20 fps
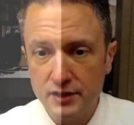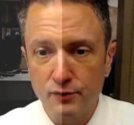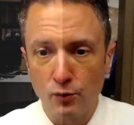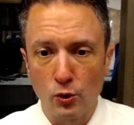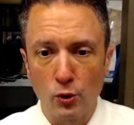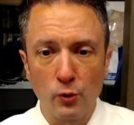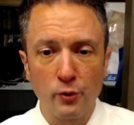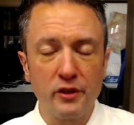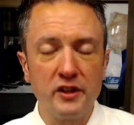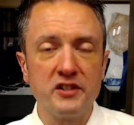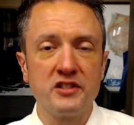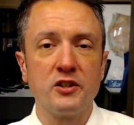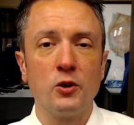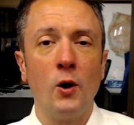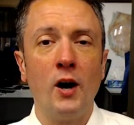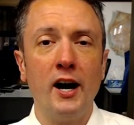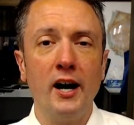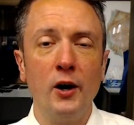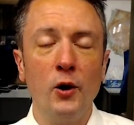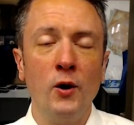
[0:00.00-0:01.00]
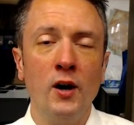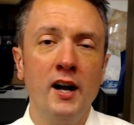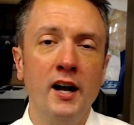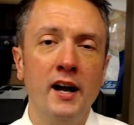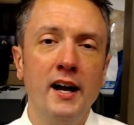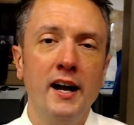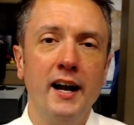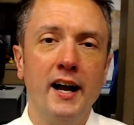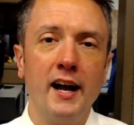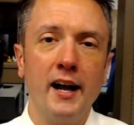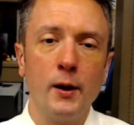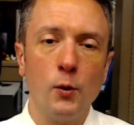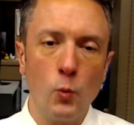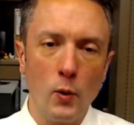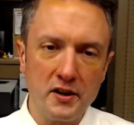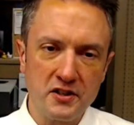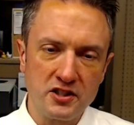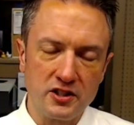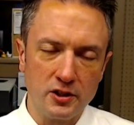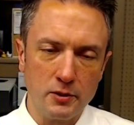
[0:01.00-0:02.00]
Northeast Ohio and
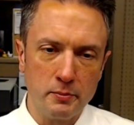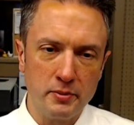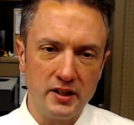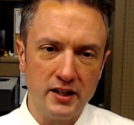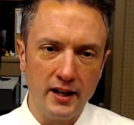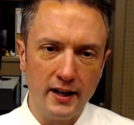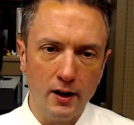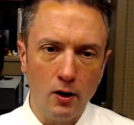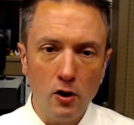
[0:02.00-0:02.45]
Western PA.